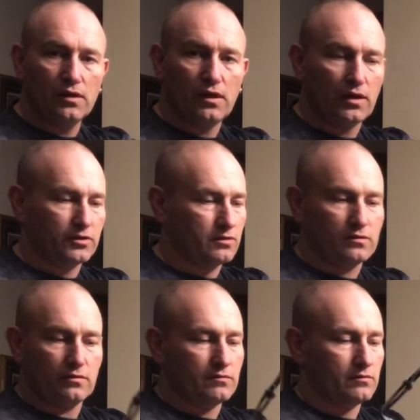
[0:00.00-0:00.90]
I
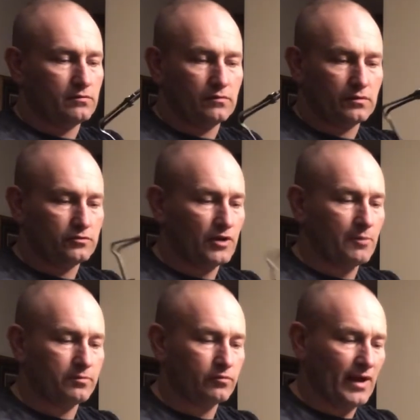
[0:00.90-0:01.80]
trap
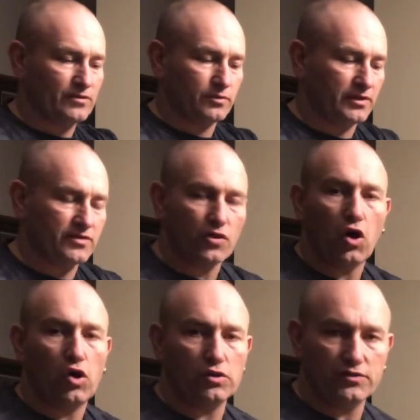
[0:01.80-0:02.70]
rats with these
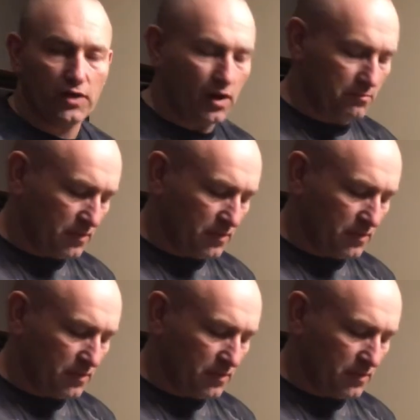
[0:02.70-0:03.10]
all the time.